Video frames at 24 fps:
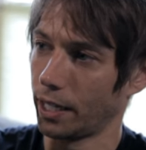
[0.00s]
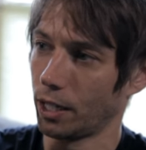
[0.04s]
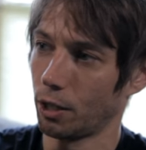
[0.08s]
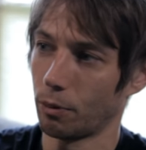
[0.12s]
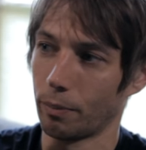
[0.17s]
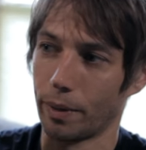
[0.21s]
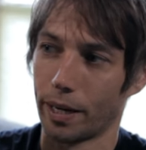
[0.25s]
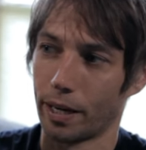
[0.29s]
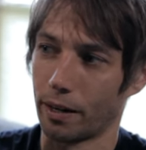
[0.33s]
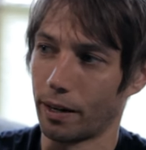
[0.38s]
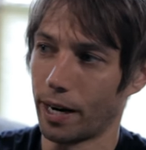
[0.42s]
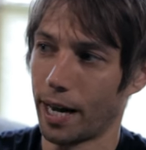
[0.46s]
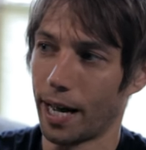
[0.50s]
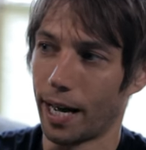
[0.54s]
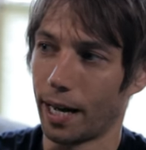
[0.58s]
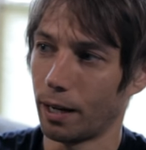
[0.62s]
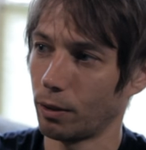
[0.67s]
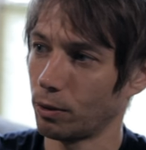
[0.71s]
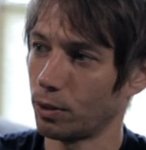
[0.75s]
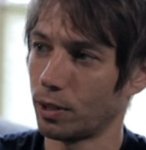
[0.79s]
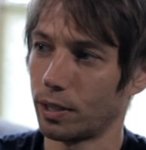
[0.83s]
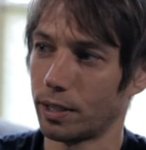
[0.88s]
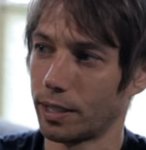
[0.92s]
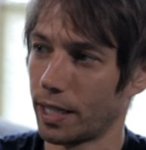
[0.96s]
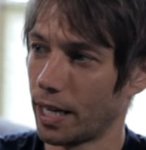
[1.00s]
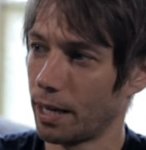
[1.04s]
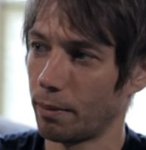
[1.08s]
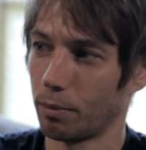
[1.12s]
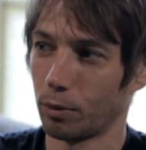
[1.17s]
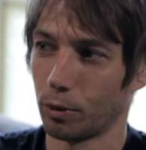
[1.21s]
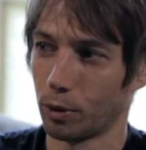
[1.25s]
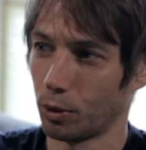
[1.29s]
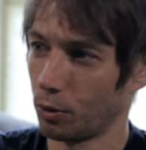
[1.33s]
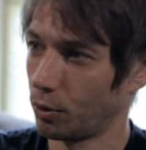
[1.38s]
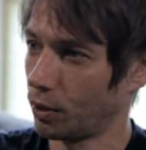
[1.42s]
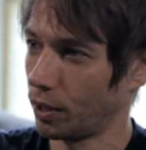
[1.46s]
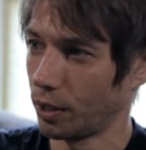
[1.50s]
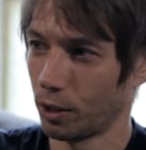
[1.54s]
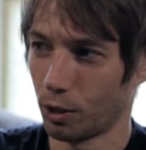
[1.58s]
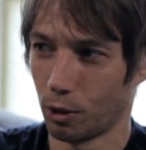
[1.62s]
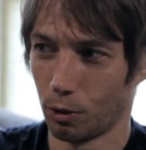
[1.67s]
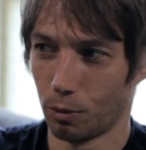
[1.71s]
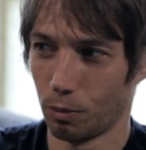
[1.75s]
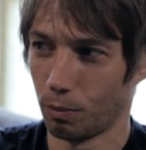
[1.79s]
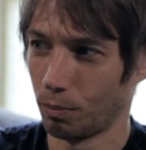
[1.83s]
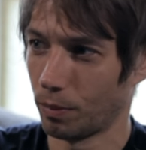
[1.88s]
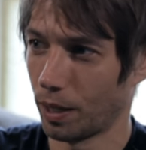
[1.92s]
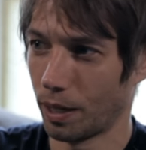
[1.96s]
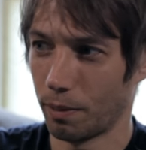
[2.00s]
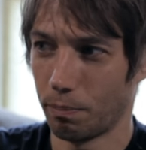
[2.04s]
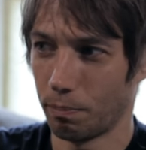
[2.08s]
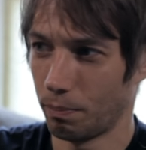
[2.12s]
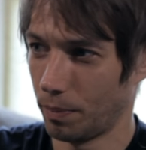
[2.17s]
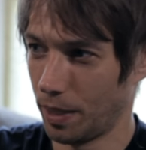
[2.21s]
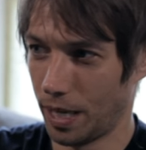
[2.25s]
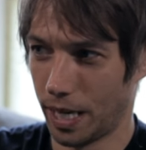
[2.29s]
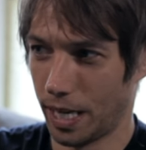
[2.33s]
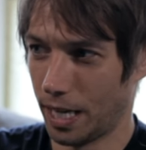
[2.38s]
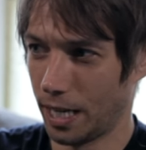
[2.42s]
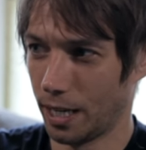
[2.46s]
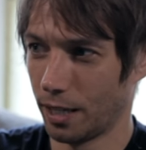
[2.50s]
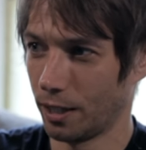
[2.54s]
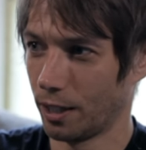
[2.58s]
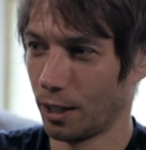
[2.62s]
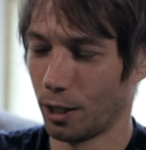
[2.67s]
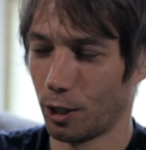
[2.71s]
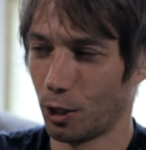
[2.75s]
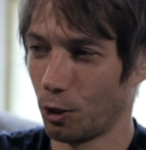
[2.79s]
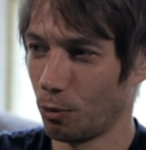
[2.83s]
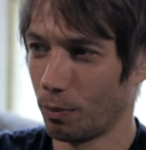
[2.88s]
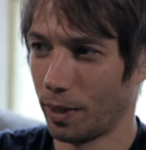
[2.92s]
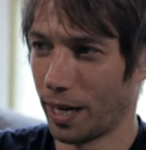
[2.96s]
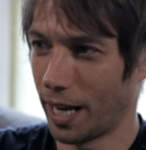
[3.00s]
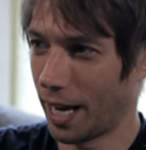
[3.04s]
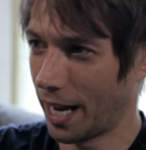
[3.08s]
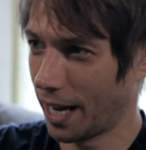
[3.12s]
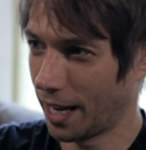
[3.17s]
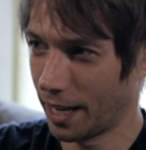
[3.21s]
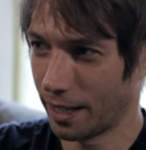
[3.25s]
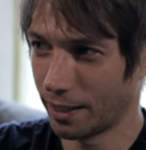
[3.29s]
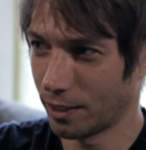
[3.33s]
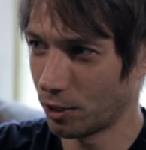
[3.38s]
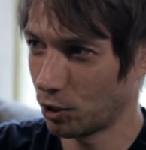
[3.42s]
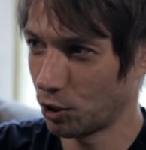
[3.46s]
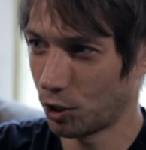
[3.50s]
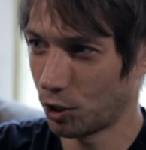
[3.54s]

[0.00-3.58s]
no matter how stable you think you might be, the human hand